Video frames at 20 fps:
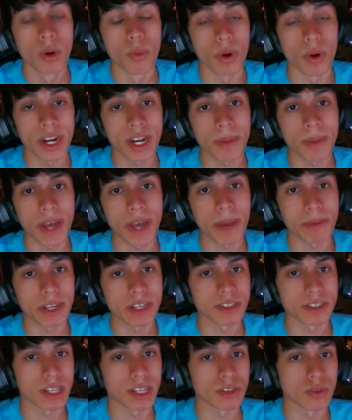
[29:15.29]
What ended up
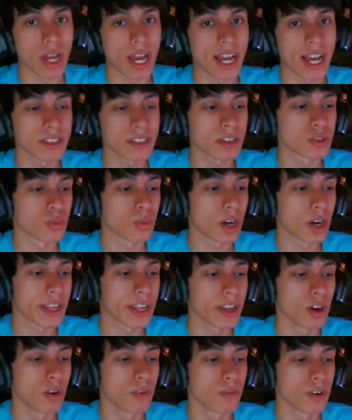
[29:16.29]
happening is as I was
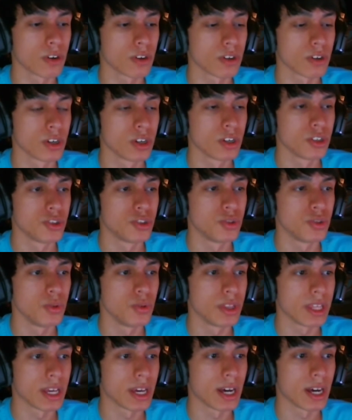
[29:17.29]
walking over
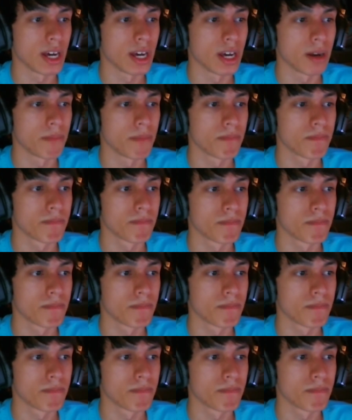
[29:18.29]
to the